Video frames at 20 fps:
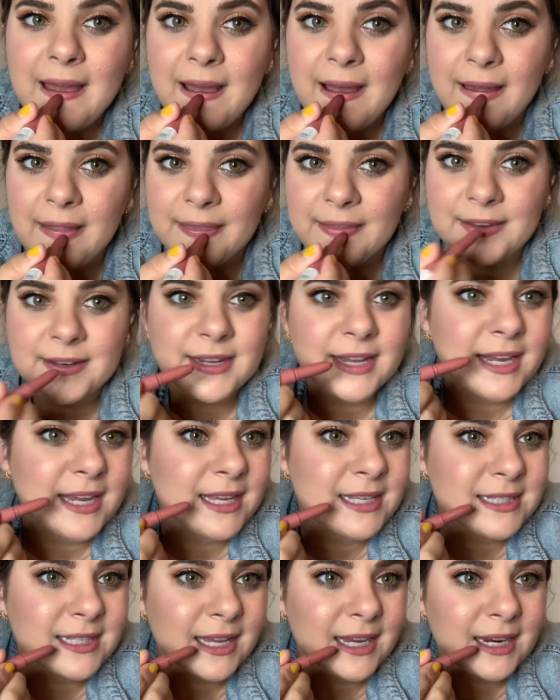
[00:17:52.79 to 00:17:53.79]
On the
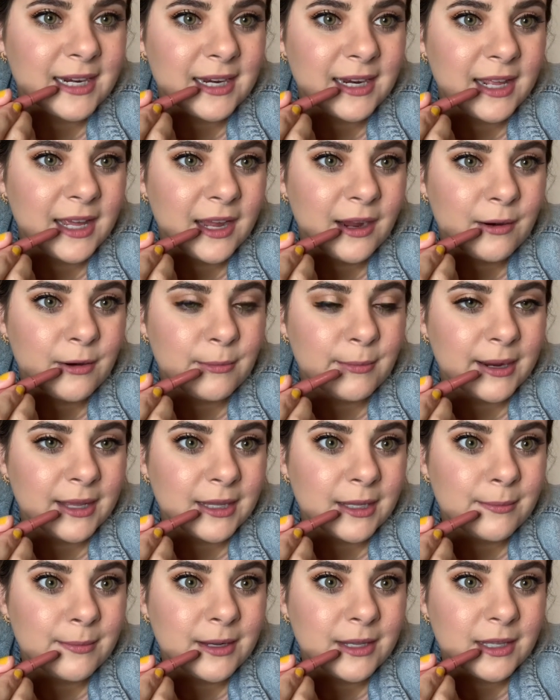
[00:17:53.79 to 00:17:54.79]
days like today where my
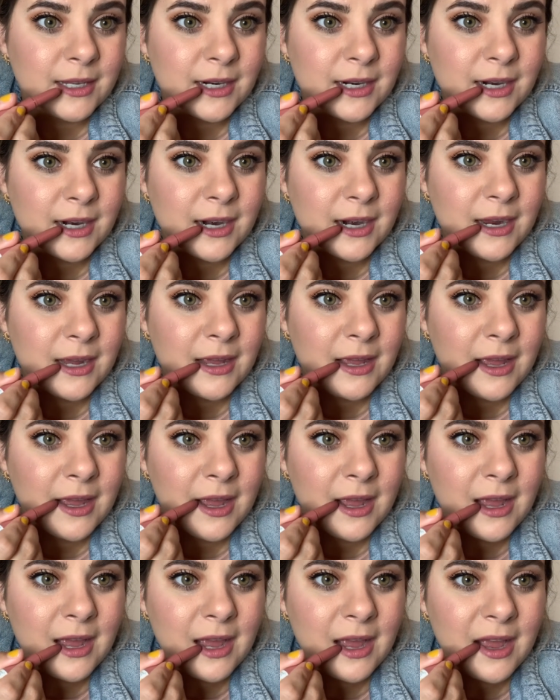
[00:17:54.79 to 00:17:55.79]
lip color
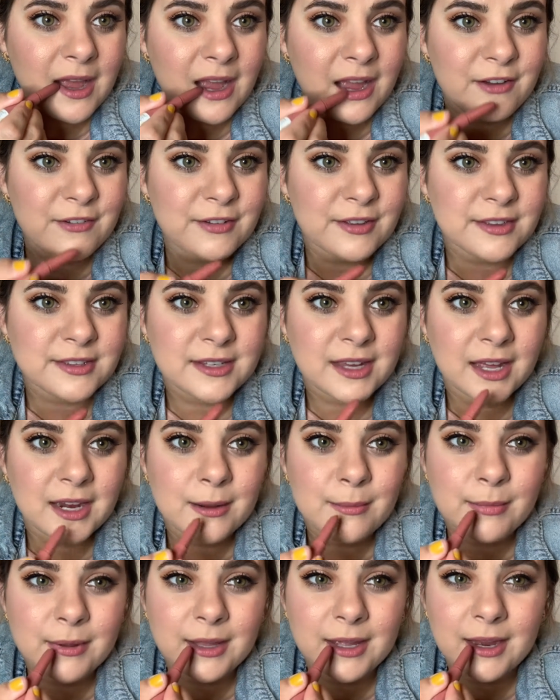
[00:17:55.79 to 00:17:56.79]
feels kind
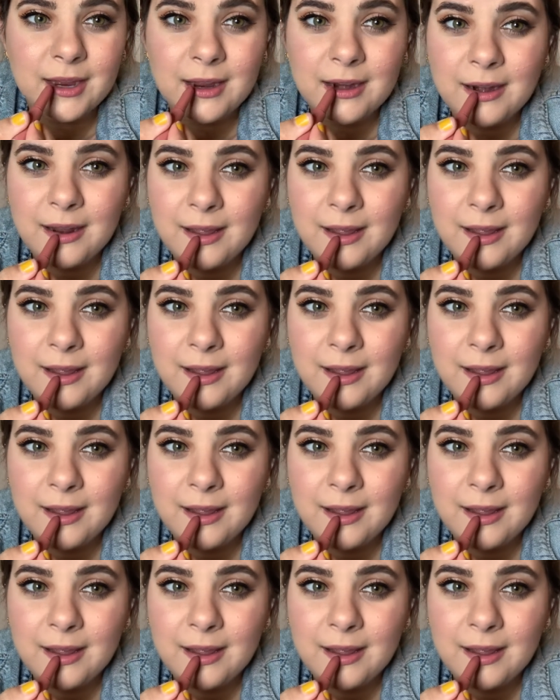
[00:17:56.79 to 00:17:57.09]
of bland.